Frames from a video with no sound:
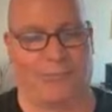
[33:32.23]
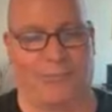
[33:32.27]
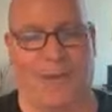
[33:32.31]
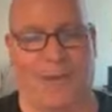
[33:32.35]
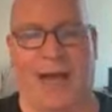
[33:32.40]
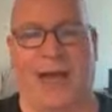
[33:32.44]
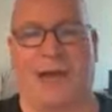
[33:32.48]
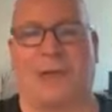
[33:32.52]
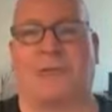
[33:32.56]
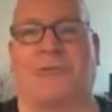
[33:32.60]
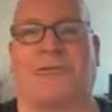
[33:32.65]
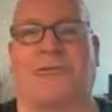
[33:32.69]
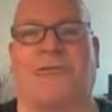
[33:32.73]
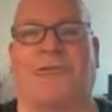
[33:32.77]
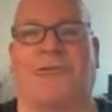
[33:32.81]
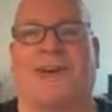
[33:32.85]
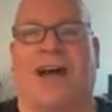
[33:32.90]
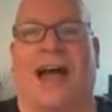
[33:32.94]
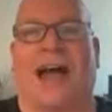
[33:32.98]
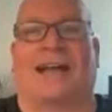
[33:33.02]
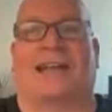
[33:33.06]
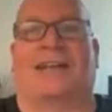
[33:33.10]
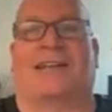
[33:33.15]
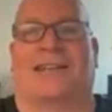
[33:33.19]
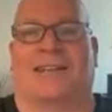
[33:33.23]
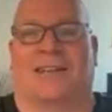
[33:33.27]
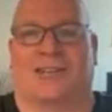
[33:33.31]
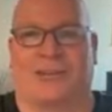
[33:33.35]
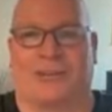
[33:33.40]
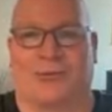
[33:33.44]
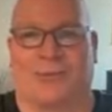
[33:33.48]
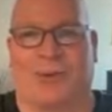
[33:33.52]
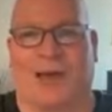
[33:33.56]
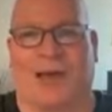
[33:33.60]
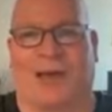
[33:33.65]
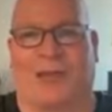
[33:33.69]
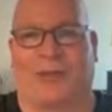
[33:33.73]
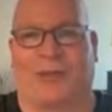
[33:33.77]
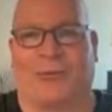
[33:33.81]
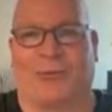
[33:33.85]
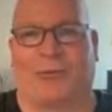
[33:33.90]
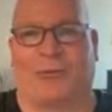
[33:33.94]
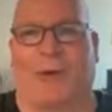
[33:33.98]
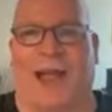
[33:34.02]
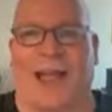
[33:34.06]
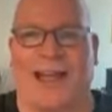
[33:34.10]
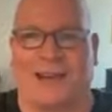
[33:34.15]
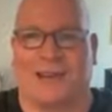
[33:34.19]
matter of factness about
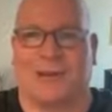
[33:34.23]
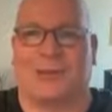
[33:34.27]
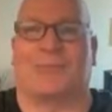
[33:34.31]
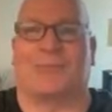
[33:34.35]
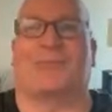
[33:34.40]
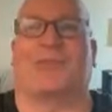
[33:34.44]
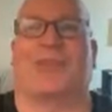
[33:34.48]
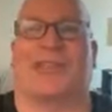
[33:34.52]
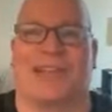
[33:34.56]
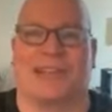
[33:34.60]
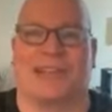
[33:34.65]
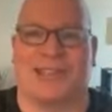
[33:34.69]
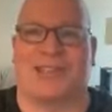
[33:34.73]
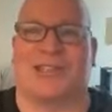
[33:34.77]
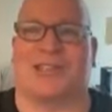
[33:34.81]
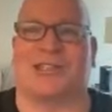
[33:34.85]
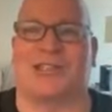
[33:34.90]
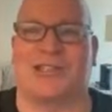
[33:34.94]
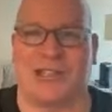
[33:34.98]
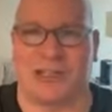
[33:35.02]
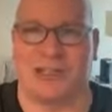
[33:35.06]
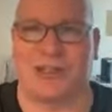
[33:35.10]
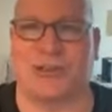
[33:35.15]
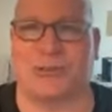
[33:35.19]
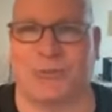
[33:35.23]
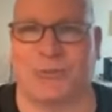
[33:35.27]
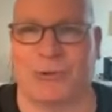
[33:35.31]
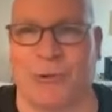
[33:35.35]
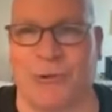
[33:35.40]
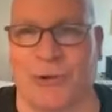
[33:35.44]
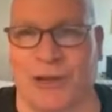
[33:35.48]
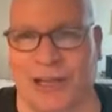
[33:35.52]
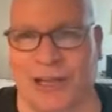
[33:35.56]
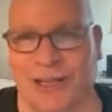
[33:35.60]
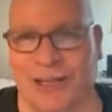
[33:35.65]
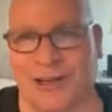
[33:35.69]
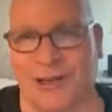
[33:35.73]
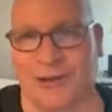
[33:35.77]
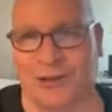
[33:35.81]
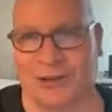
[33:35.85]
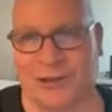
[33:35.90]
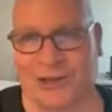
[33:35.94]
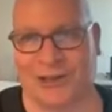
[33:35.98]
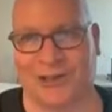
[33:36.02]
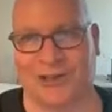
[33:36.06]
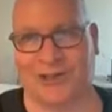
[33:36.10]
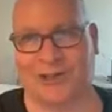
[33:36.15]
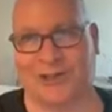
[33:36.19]
the random things that she's throwing into
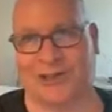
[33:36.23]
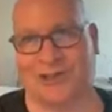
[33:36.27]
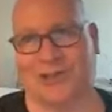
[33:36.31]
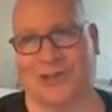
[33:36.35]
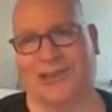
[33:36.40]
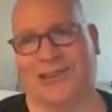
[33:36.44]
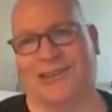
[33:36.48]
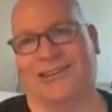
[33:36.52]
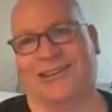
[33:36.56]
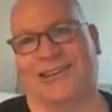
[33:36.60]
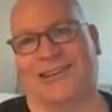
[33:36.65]
this.